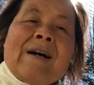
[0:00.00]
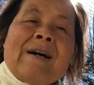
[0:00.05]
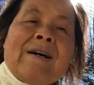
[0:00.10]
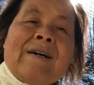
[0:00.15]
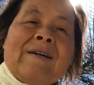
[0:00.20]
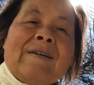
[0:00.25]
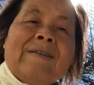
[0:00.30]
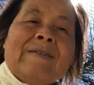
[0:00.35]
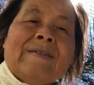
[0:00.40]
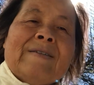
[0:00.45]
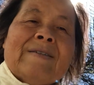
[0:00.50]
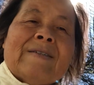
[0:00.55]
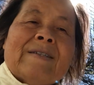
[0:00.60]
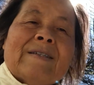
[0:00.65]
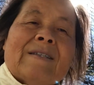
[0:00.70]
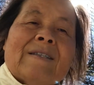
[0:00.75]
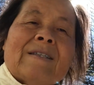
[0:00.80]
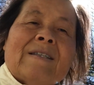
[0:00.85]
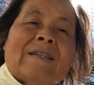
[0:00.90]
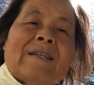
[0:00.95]
uh,
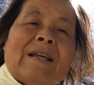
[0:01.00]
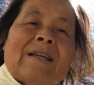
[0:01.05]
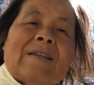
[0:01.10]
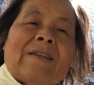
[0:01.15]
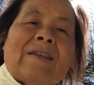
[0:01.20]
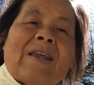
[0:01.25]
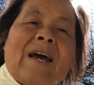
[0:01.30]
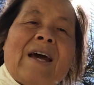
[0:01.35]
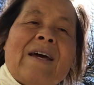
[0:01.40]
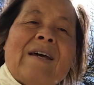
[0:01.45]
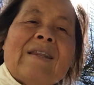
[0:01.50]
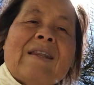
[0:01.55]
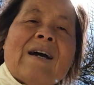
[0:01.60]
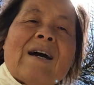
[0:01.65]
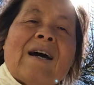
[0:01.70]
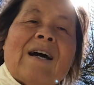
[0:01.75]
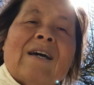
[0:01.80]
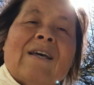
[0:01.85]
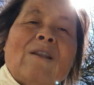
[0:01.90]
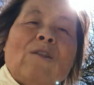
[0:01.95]
then
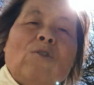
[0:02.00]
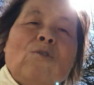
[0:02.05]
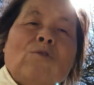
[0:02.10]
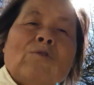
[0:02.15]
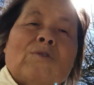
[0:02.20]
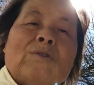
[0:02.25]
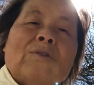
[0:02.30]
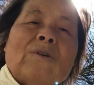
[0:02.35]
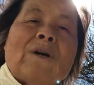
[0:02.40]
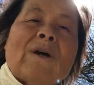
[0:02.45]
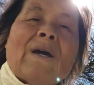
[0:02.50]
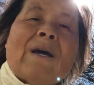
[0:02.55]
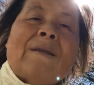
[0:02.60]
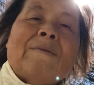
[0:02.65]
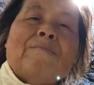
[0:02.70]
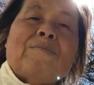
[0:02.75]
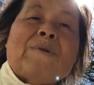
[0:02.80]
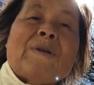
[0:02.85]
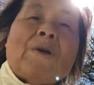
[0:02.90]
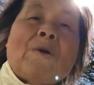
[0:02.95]
I looked
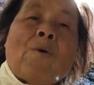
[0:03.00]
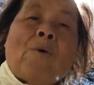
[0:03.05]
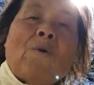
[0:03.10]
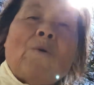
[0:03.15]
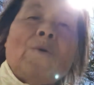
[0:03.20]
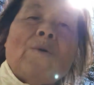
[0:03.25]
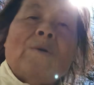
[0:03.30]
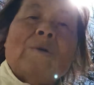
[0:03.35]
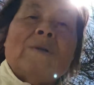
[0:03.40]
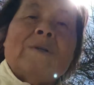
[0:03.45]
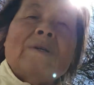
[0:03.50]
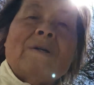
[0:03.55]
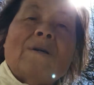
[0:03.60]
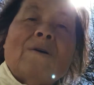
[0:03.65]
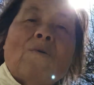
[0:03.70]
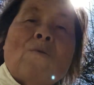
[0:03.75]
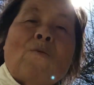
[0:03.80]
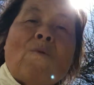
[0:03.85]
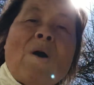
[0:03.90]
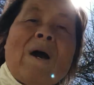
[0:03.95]
and behold a
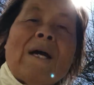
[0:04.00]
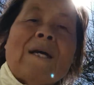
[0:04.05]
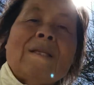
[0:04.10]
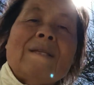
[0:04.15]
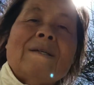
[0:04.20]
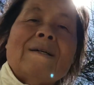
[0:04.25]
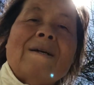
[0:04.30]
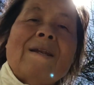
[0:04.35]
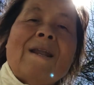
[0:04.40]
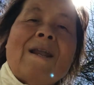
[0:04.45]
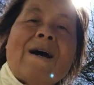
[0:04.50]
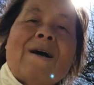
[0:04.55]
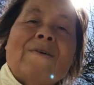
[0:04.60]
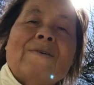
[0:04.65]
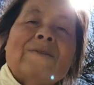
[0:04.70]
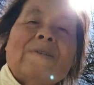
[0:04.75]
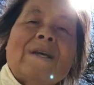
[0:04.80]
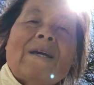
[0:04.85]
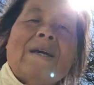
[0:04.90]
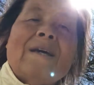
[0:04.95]
white
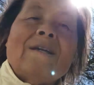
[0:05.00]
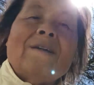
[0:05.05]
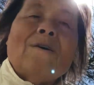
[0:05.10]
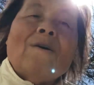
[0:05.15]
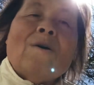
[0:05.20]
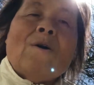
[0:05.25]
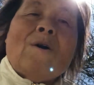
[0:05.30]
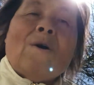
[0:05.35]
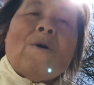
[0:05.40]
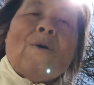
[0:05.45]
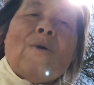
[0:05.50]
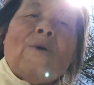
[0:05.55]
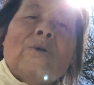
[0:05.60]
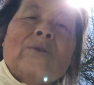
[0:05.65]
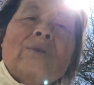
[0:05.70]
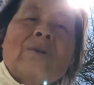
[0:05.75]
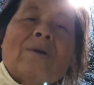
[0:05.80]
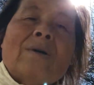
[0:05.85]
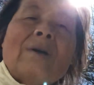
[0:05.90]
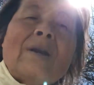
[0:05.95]
cloud and
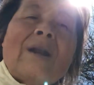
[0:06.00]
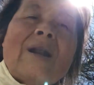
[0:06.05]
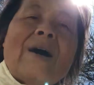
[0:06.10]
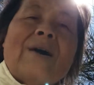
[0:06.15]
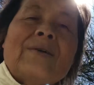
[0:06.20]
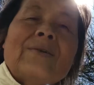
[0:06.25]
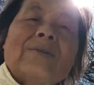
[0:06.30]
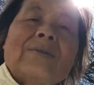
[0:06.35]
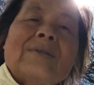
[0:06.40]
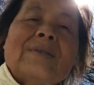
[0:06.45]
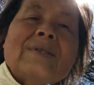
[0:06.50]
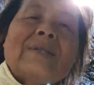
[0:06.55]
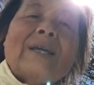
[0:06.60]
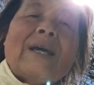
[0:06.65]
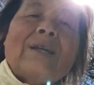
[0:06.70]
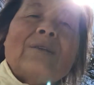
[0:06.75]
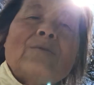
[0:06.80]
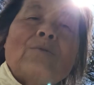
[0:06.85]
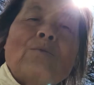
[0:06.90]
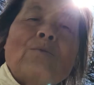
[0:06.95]
on the cloud
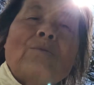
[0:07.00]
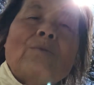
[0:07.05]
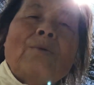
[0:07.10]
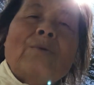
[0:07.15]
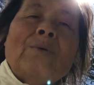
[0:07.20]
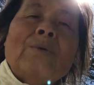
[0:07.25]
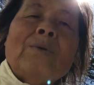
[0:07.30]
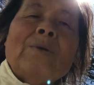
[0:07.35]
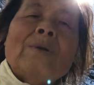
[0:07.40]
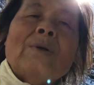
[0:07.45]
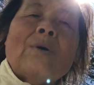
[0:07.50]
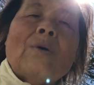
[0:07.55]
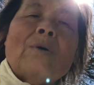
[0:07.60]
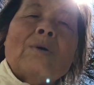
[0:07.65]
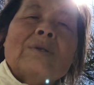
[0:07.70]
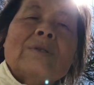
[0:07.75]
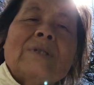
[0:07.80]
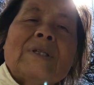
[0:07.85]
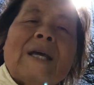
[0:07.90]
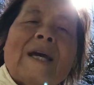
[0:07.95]
sat on
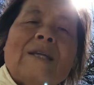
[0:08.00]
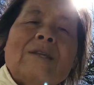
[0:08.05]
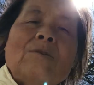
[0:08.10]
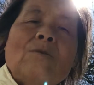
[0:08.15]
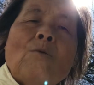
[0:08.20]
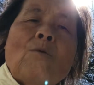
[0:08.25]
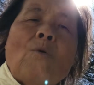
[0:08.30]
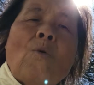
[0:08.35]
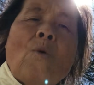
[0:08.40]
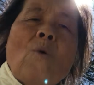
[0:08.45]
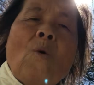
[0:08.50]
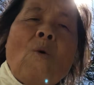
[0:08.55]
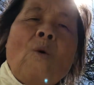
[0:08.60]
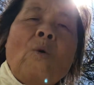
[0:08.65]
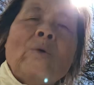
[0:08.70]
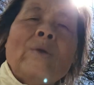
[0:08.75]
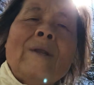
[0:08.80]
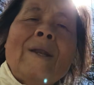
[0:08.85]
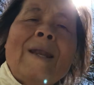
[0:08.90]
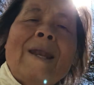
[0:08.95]
sat
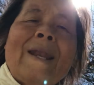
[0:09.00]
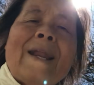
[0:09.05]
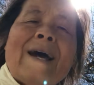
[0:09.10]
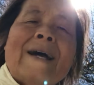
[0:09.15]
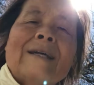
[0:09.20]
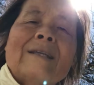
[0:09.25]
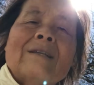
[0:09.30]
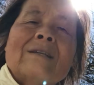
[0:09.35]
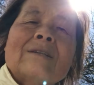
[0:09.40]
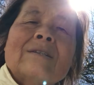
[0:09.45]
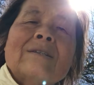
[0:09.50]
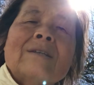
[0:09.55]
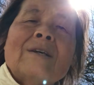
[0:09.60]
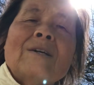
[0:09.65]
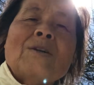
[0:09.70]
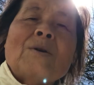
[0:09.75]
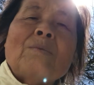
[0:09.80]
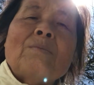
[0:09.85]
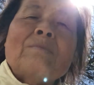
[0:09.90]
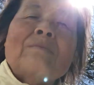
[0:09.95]
on like the
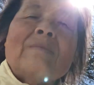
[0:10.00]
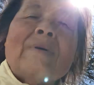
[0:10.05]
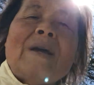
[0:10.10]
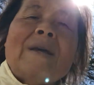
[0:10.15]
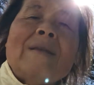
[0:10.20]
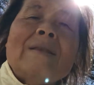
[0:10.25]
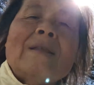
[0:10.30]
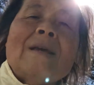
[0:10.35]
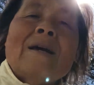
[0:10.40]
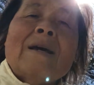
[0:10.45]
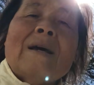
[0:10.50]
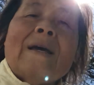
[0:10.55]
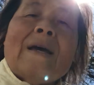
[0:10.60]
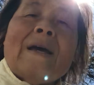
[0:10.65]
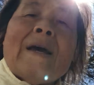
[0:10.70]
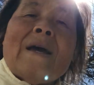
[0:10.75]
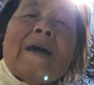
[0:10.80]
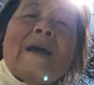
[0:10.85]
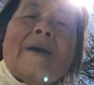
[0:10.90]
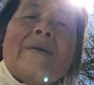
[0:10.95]
son of man
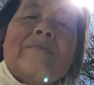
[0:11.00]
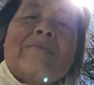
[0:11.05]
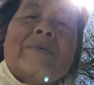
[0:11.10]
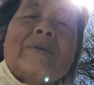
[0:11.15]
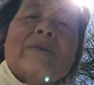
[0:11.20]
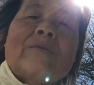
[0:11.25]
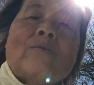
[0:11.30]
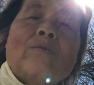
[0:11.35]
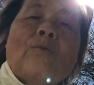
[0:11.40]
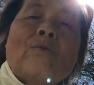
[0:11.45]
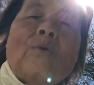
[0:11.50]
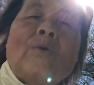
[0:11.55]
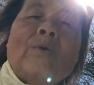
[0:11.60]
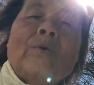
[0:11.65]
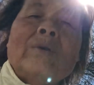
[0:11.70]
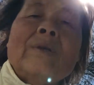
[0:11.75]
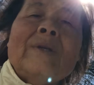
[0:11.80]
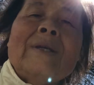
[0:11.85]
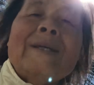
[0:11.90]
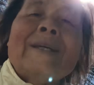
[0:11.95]
having
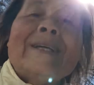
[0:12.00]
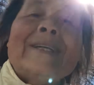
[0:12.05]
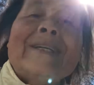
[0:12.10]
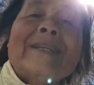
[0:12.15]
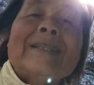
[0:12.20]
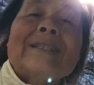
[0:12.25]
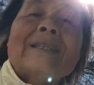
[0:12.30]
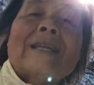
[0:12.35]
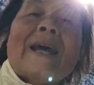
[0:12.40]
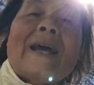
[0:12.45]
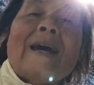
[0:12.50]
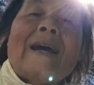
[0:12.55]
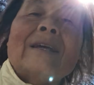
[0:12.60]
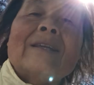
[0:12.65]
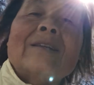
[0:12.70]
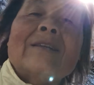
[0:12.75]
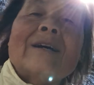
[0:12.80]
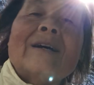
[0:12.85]
on his head